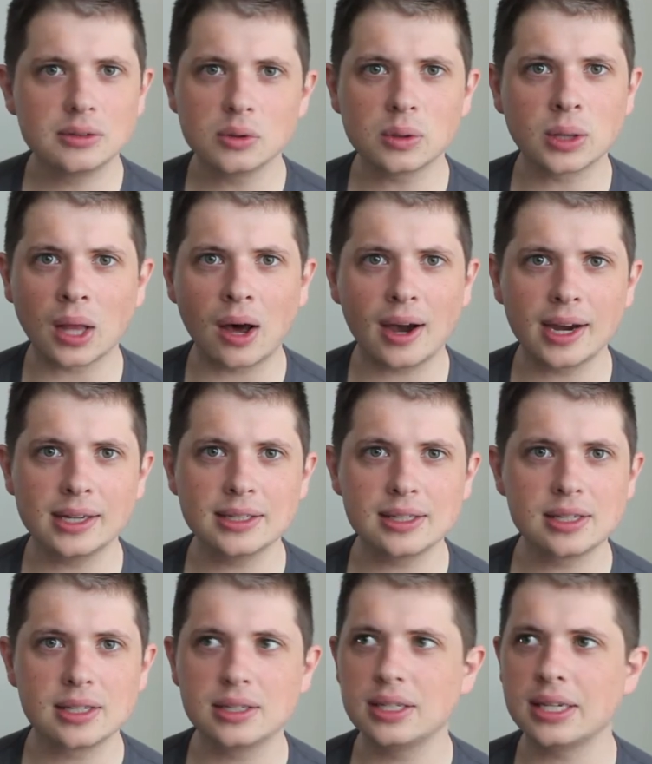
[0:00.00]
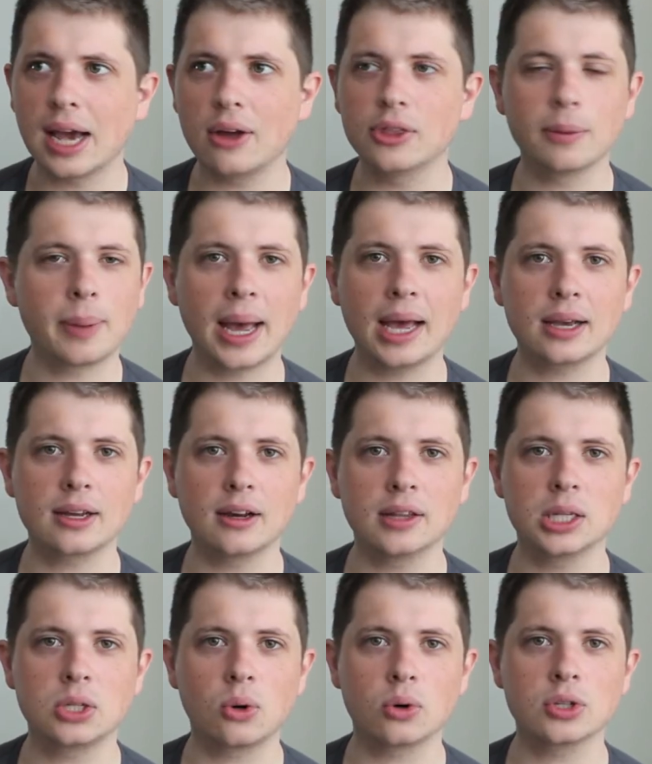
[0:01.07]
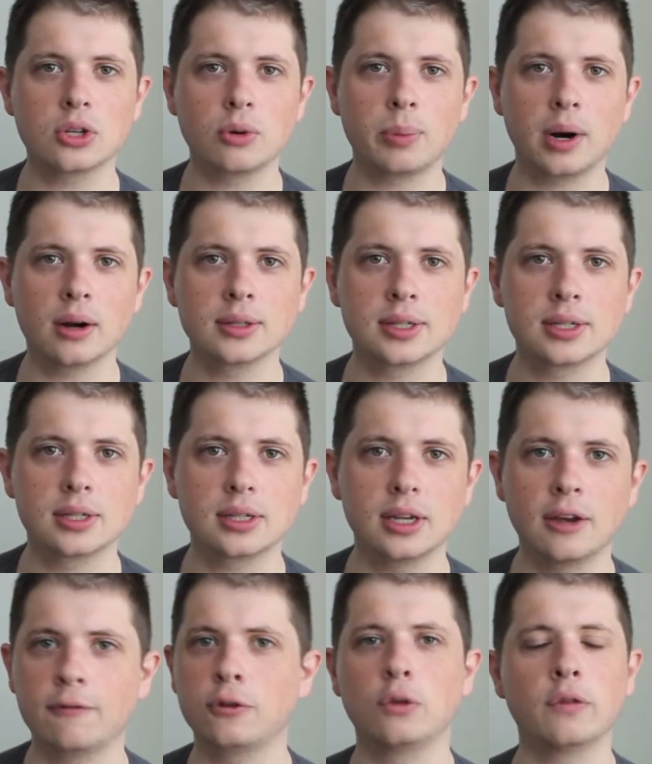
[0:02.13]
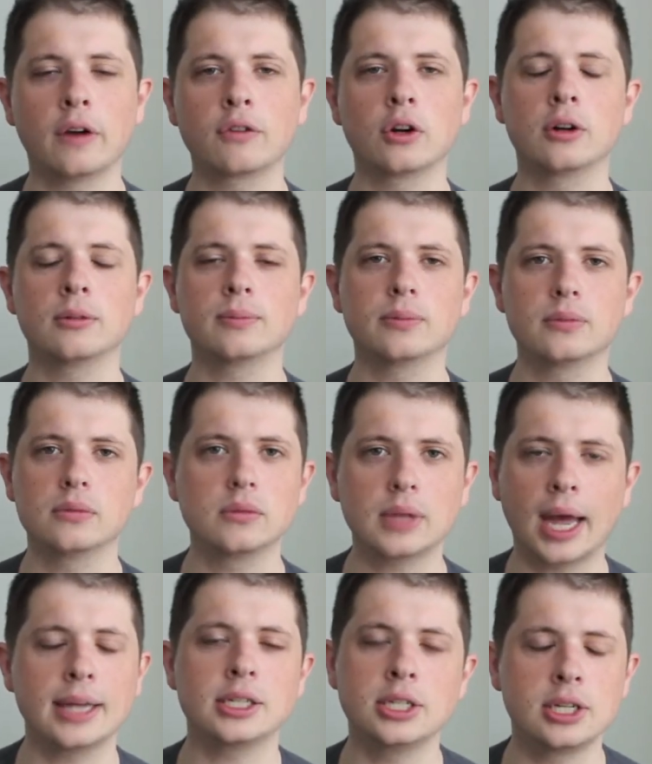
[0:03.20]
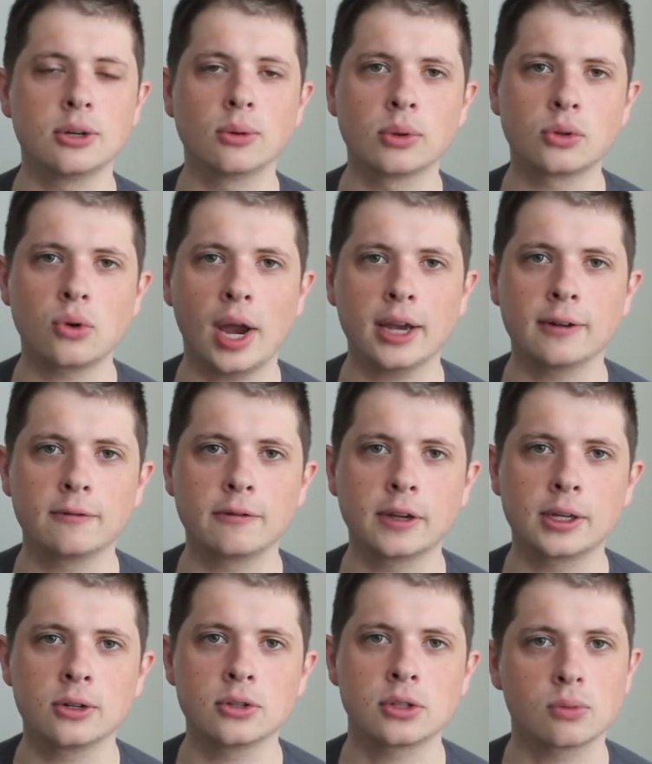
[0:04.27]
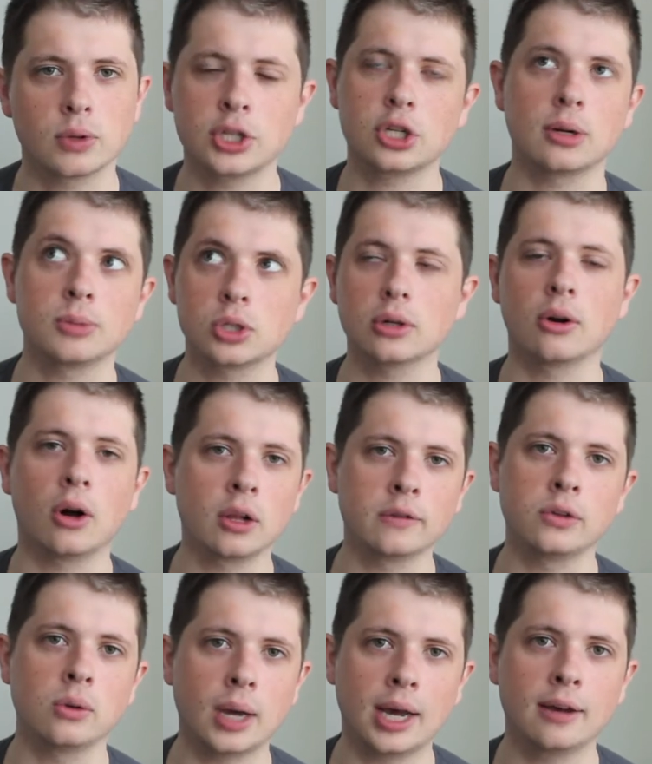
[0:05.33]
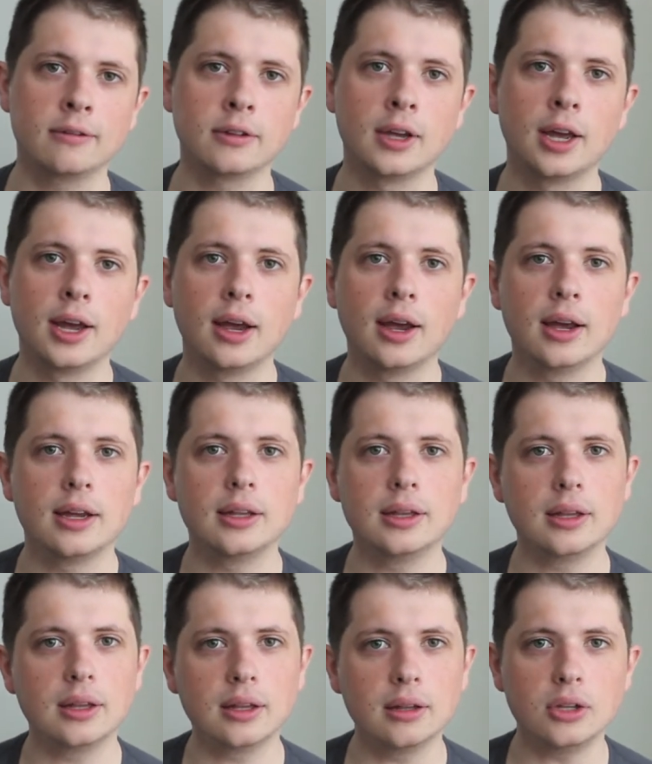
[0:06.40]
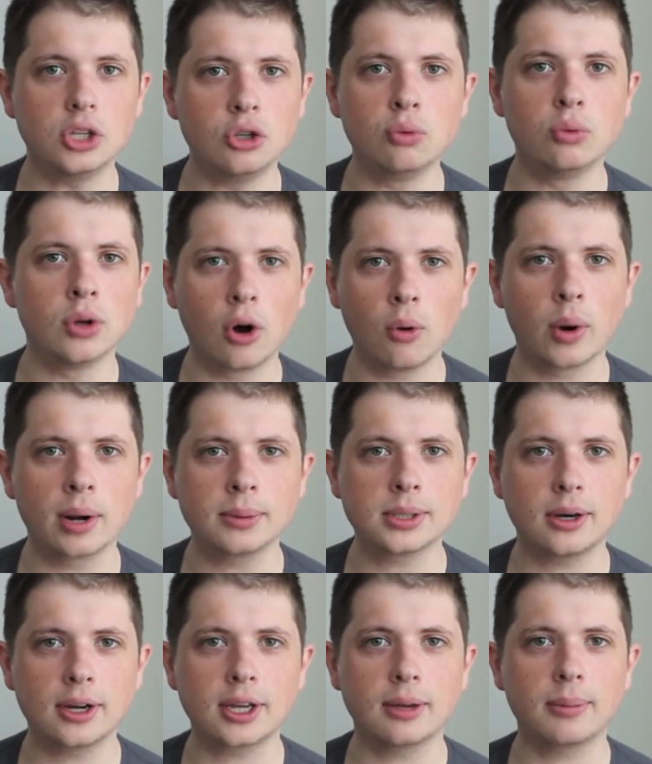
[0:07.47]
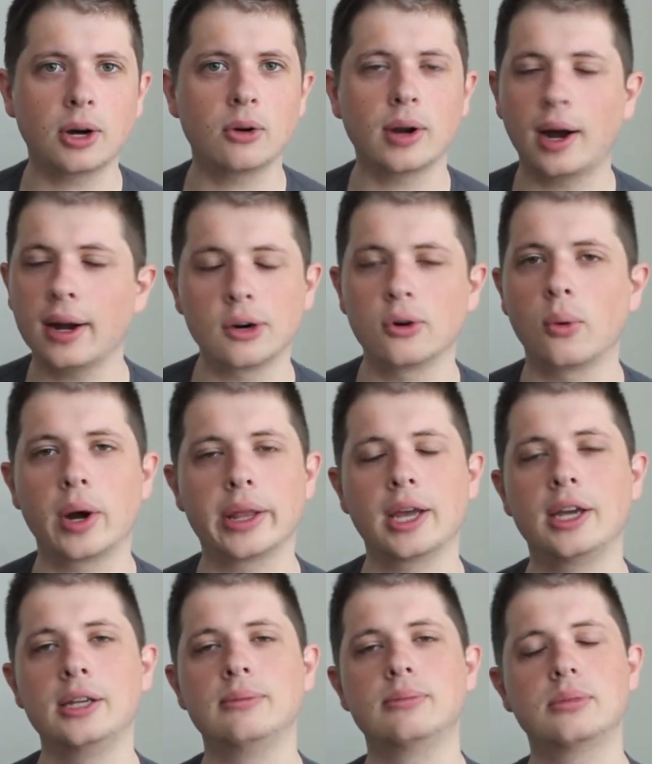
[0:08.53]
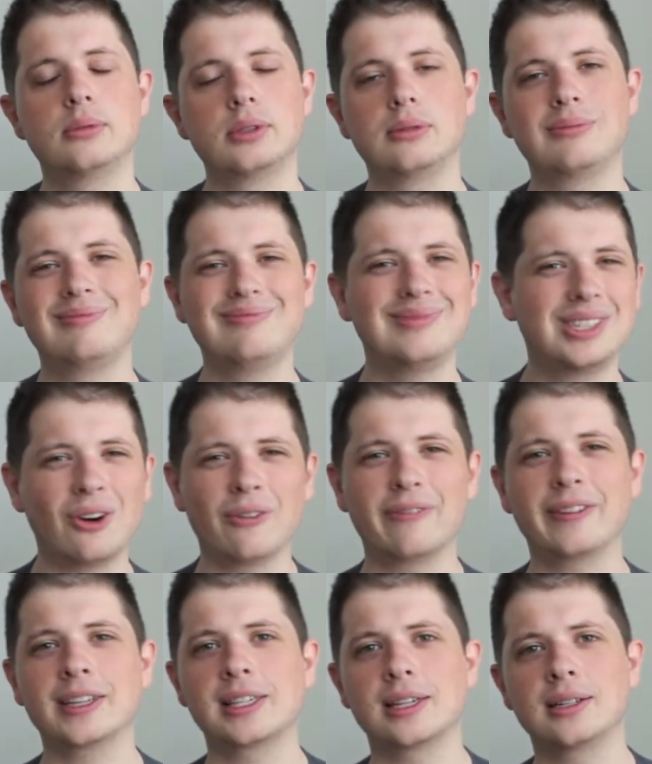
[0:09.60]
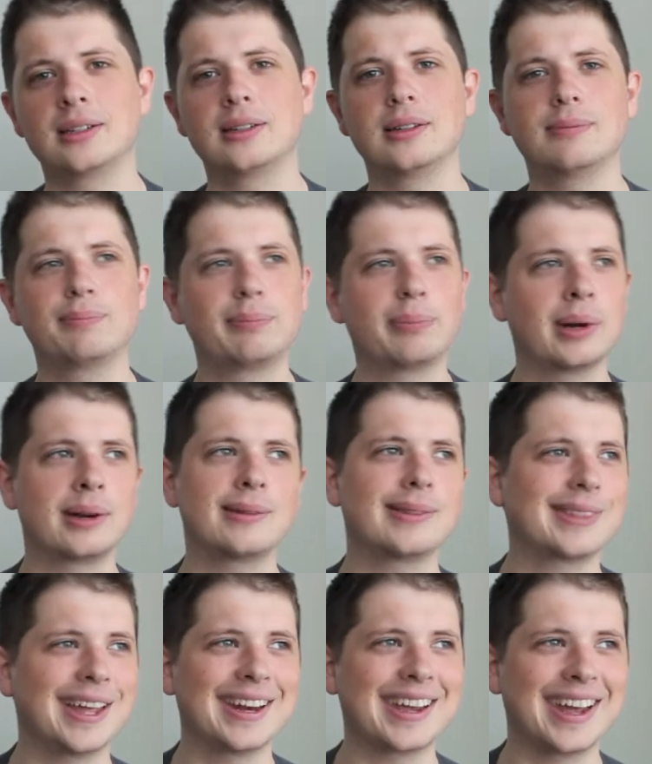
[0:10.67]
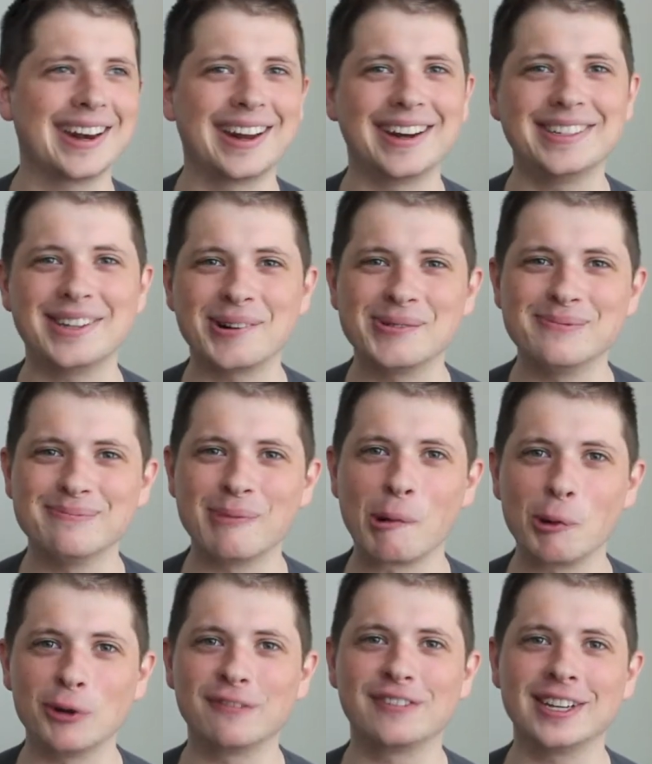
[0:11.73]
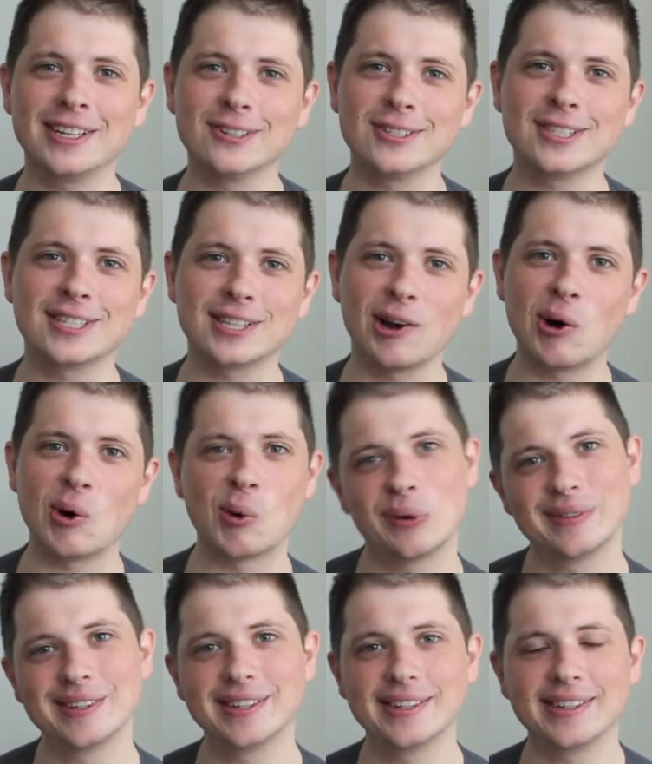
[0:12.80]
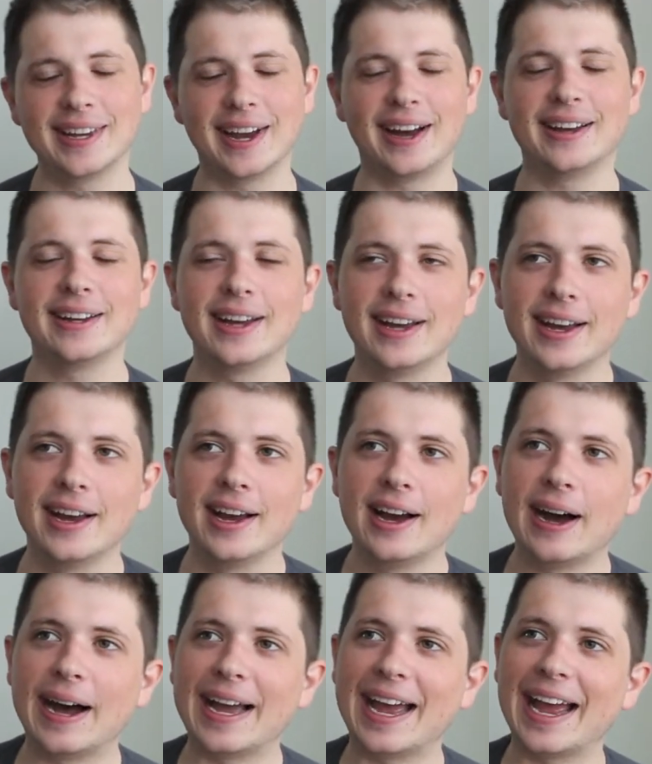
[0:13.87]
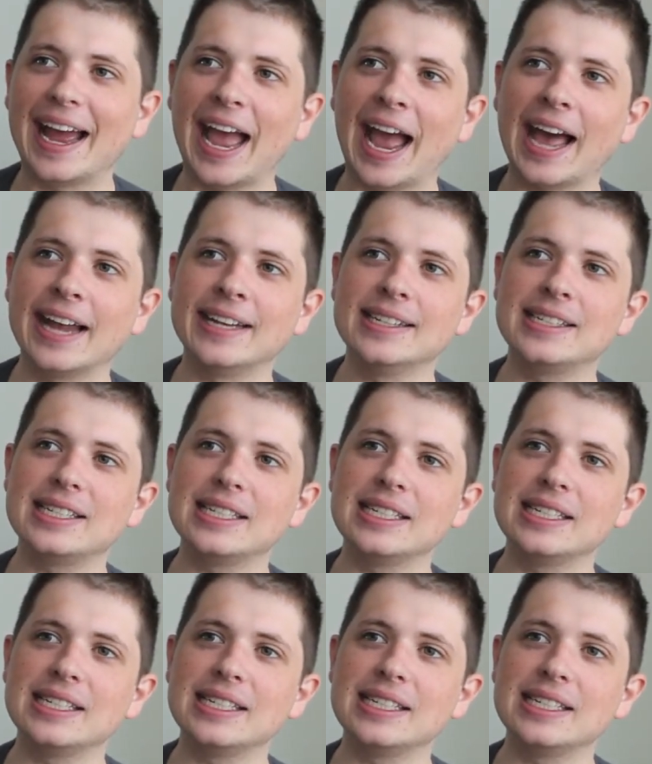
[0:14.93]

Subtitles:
lines down the back of the torso parts. If you've ever had to deal with Dragon figures, which I'm sure all of you have, you know what I'm talking about. I don't know why they don't fix it, but then again, I don't mold figures, so yeah. And